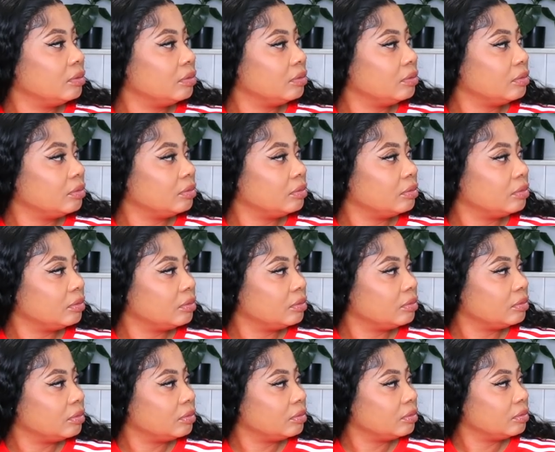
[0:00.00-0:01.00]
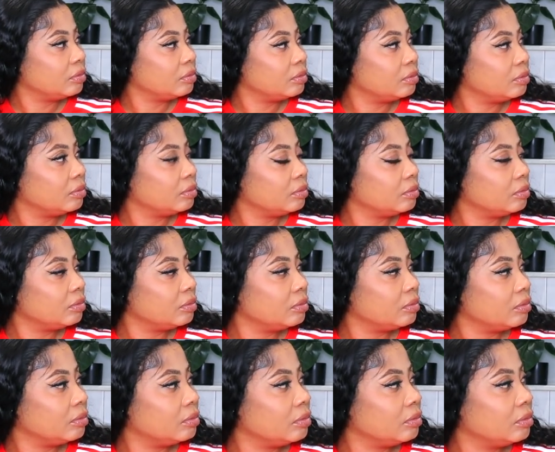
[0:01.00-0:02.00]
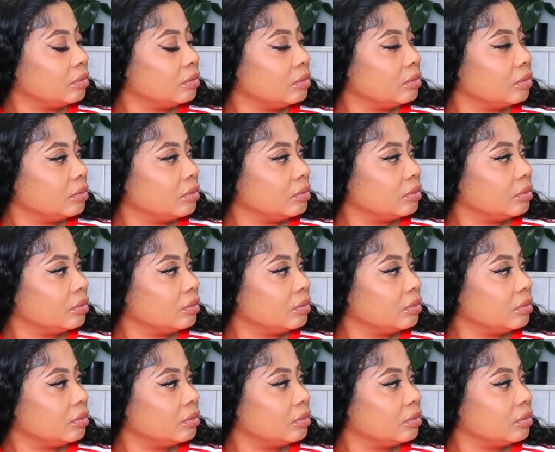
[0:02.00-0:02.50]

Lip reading: This person isn't speaking.